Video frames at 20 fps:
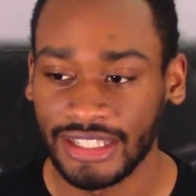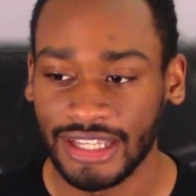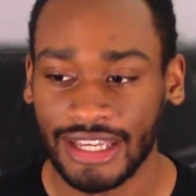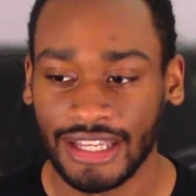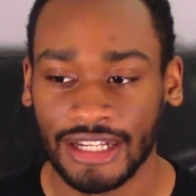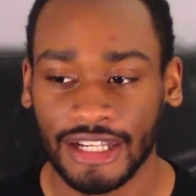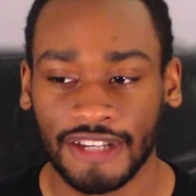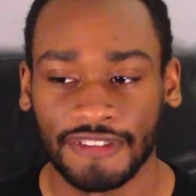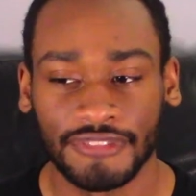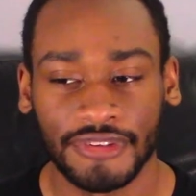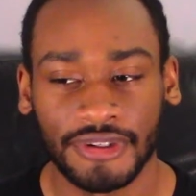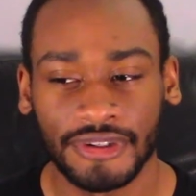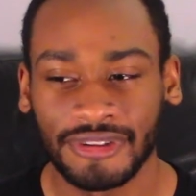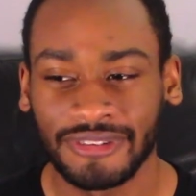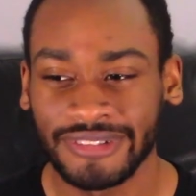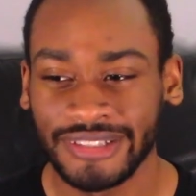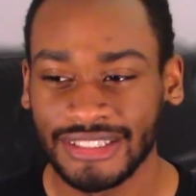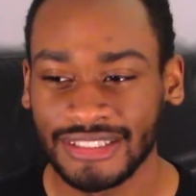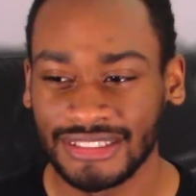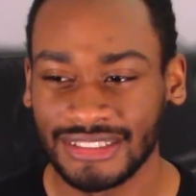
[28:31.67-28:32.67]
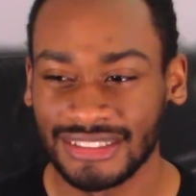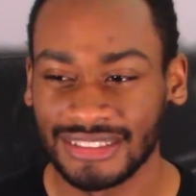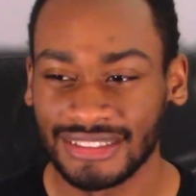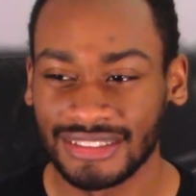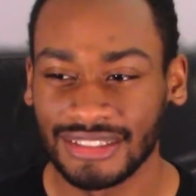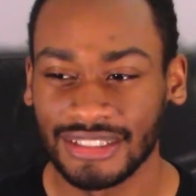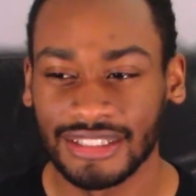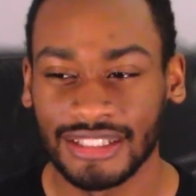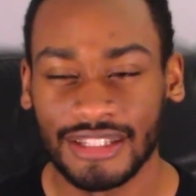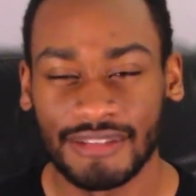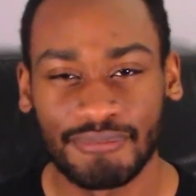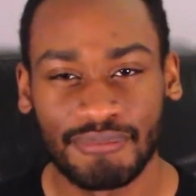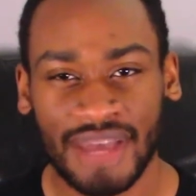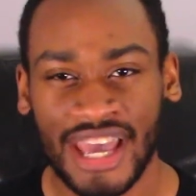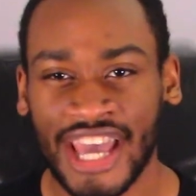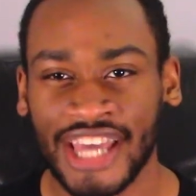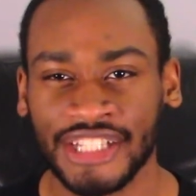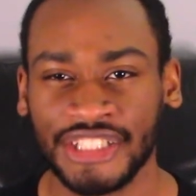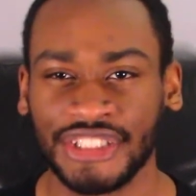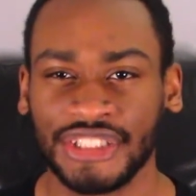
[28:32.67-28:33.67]
and I've always
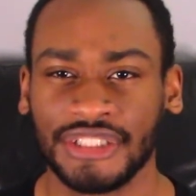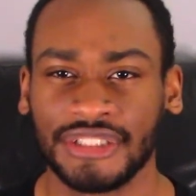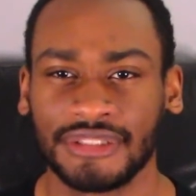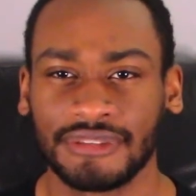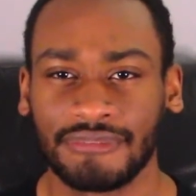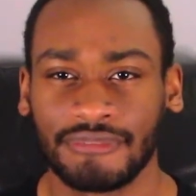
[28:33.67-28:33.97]
imagined